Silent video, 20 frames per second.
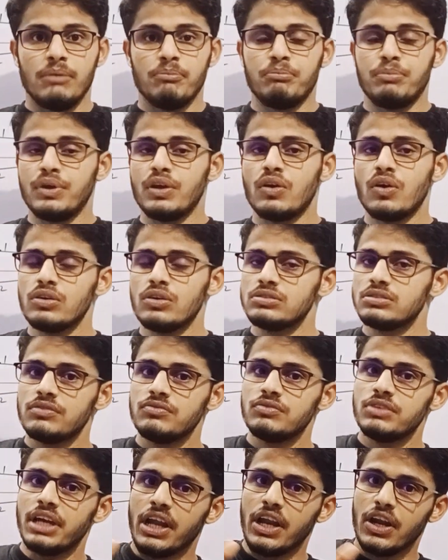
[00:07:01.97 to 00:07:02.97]
because
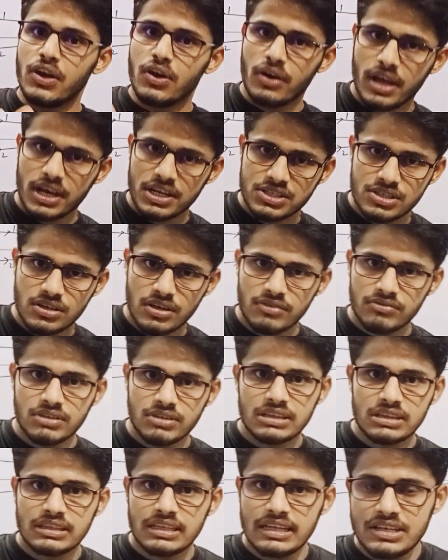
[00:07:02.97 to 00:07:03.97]
of the introduction of
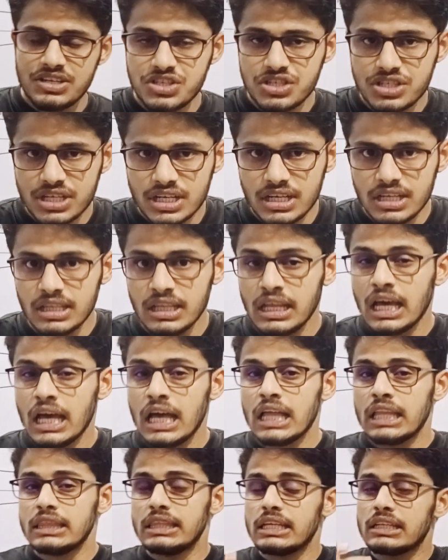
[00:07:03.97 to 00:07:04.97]
the thin sheet,
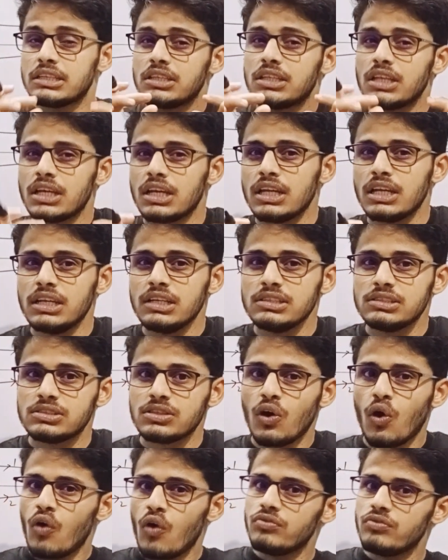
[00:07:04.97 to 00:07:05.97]
the thickness
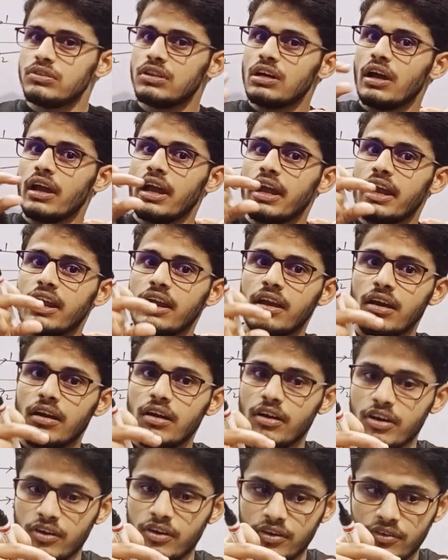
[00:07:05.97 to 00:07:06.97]
of the
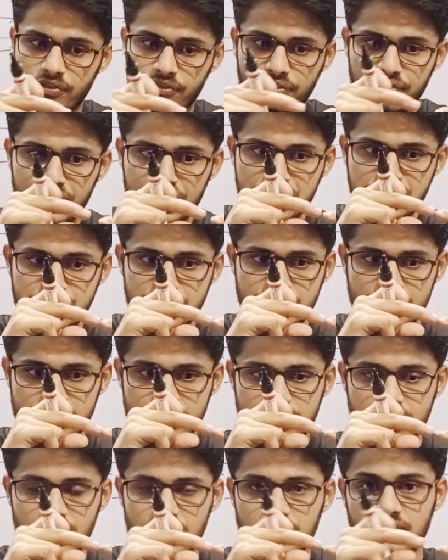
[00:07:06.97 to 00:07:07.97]

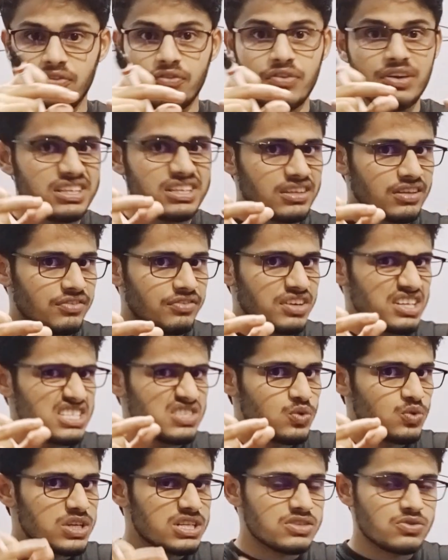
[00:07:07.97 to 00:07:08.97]
fringes,
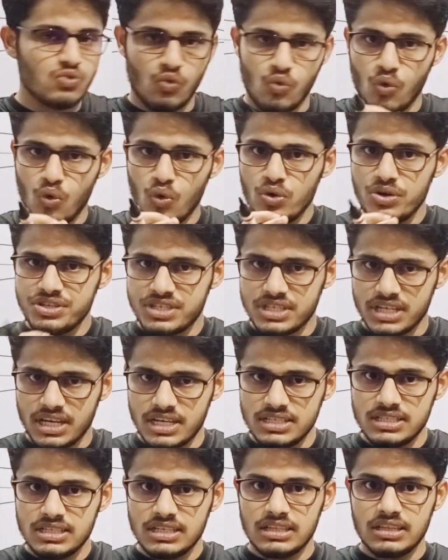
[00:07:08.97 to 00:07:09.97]
fringe width won't
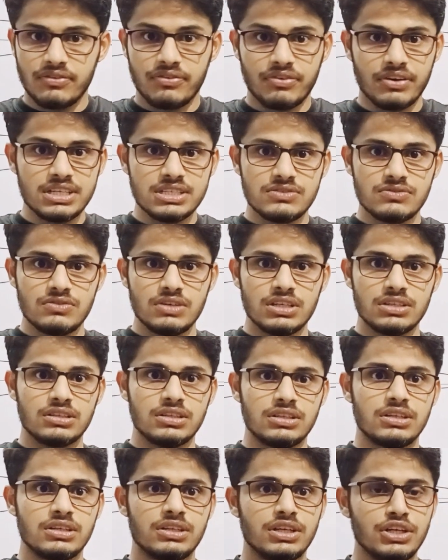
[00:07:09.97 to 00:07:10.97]
change. The fringe width
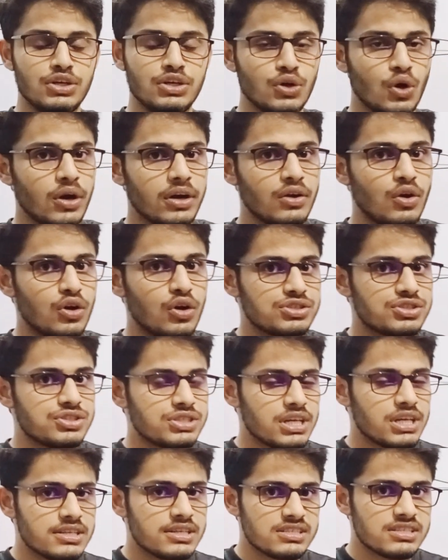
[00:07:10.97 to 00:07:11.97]
did not got
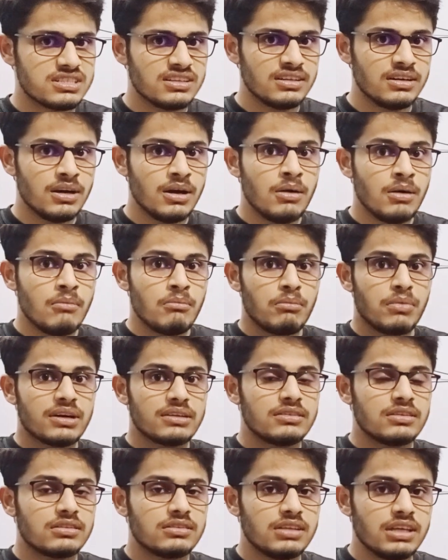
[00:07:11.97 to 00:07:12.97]
changed,
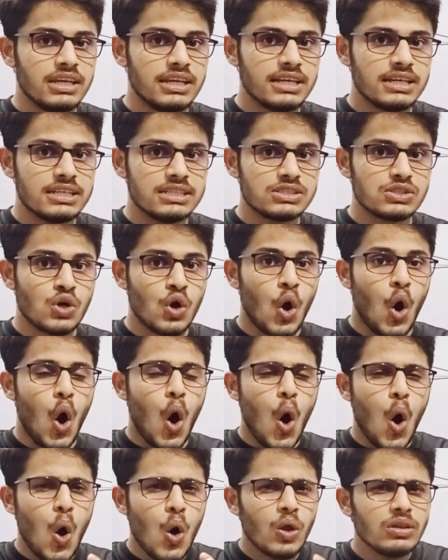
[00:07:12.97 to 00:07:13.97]
but the thing is,
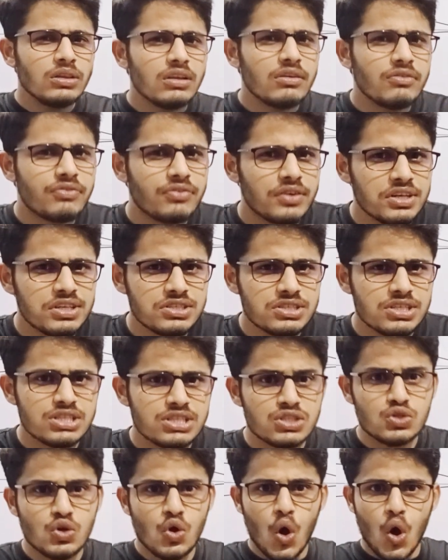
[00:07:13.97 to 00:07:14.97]
all the
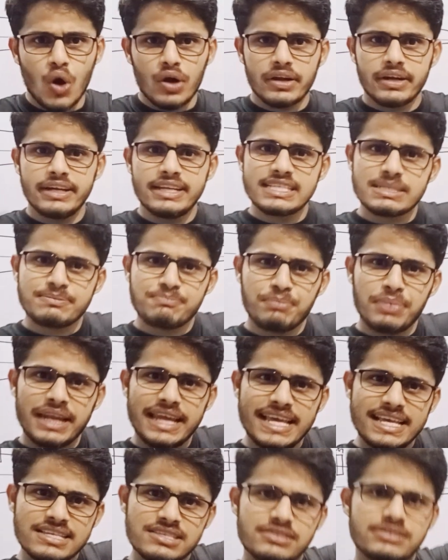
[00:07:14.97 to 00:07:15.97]
fringes got
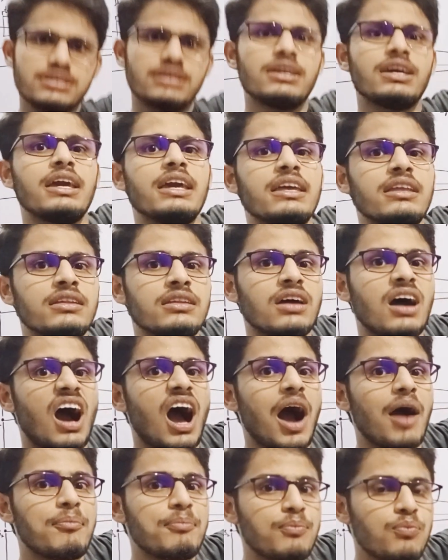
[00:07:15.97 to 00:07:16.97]
displaced in
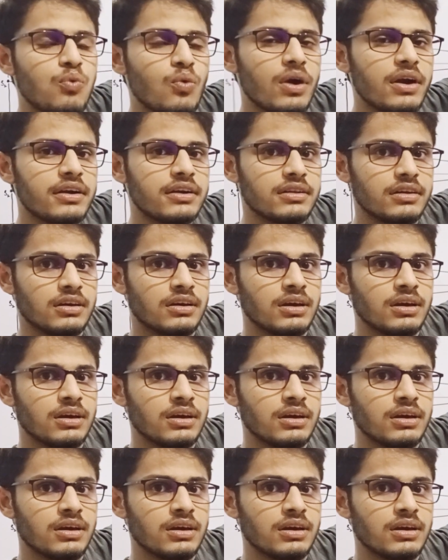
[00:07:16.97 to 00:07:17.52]
upward